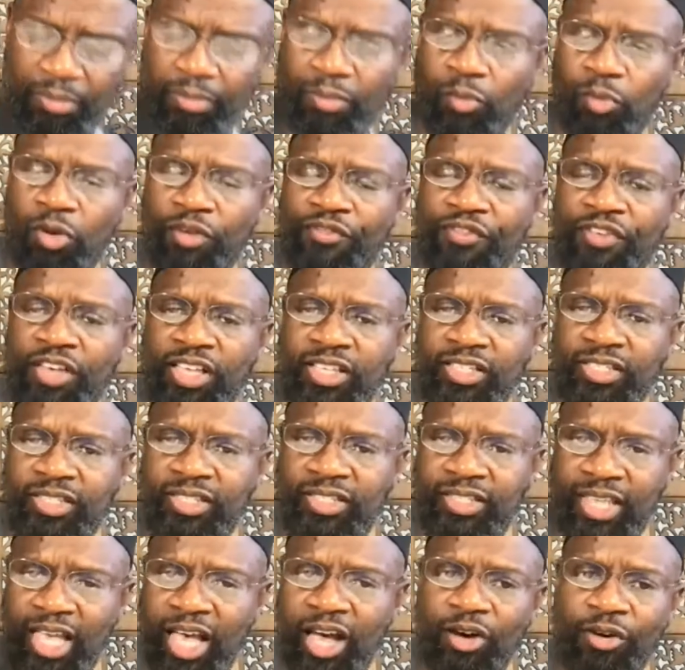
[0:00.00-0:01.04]
with his
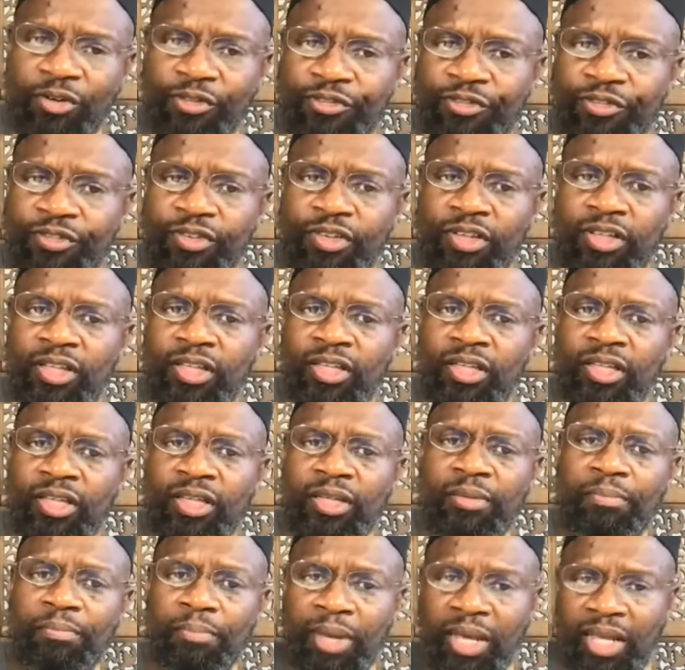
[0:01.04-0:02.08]
self,
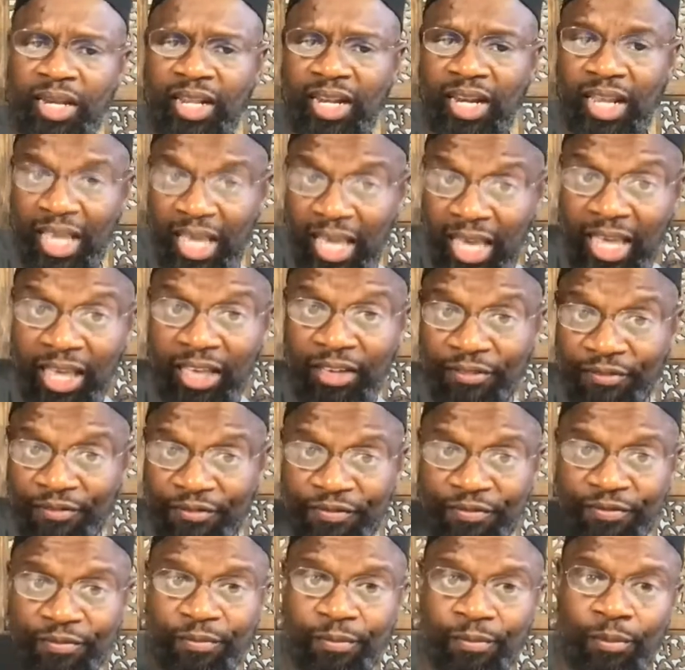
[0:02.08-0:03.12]
meaning he
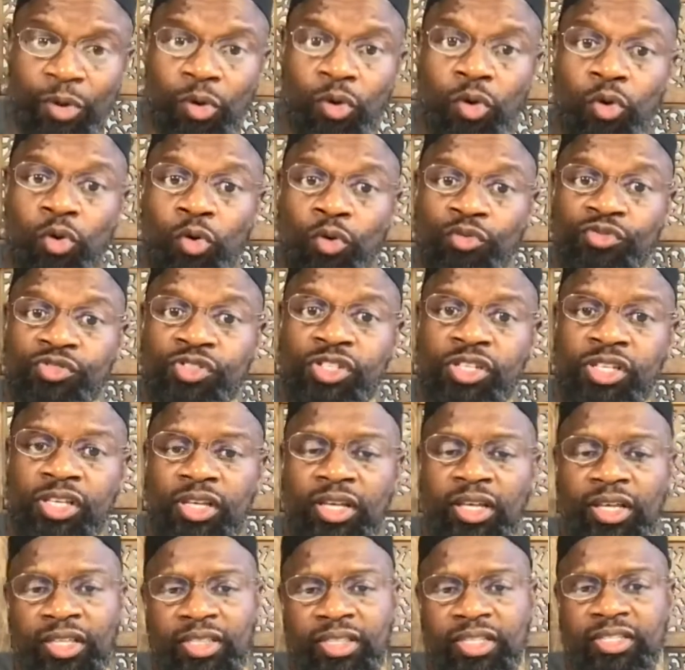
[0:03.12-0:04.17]
moves,
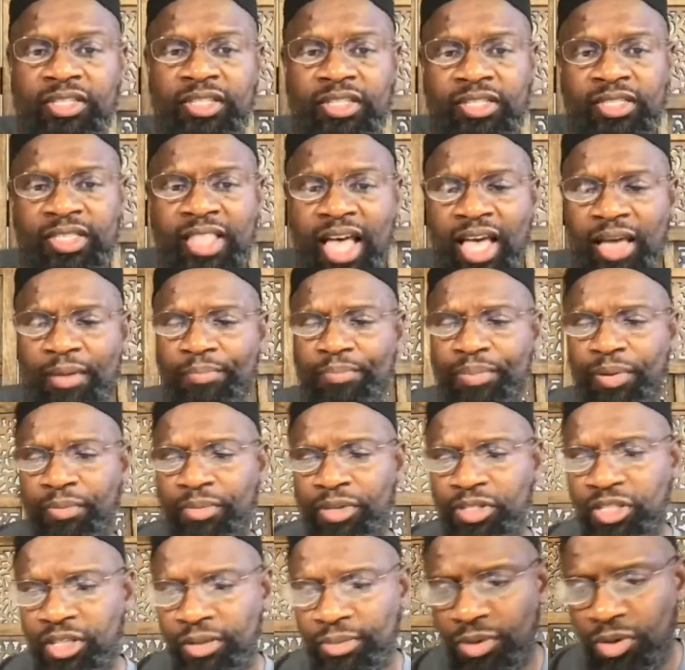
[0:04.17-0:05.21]
this is not
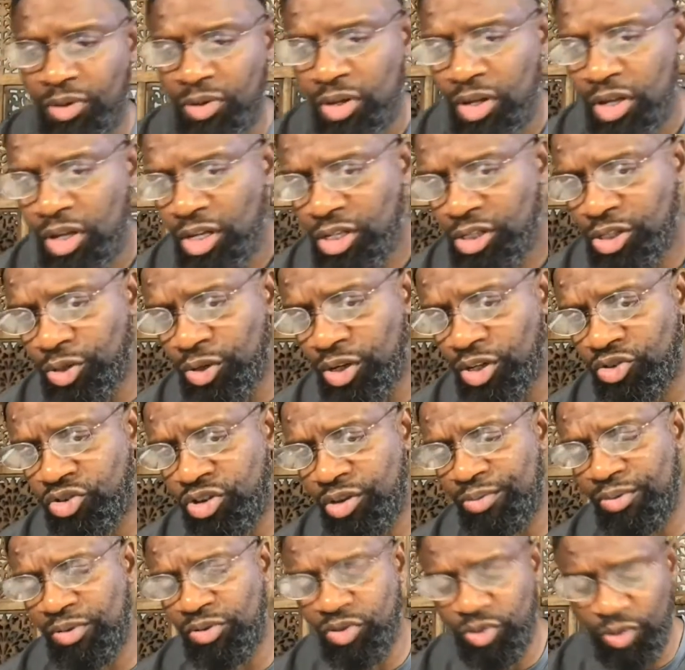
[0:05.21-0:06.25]
permissible to
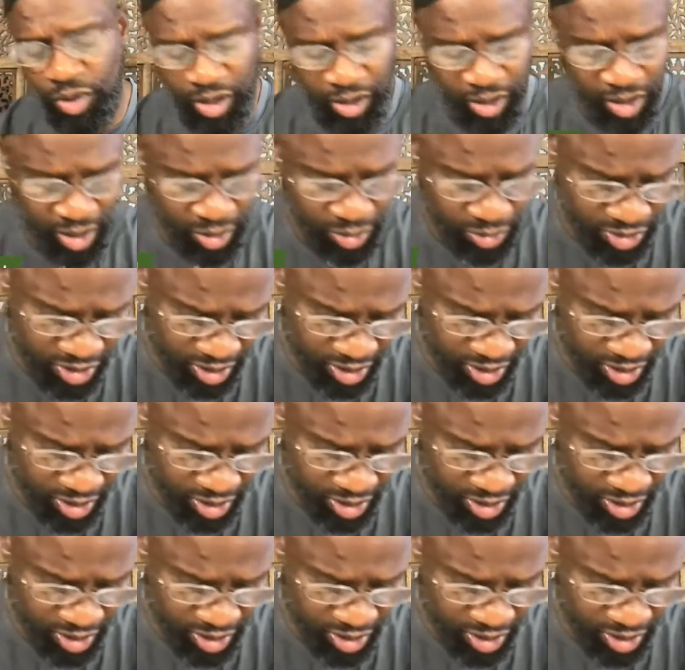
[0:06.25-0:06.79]
attribute to Allah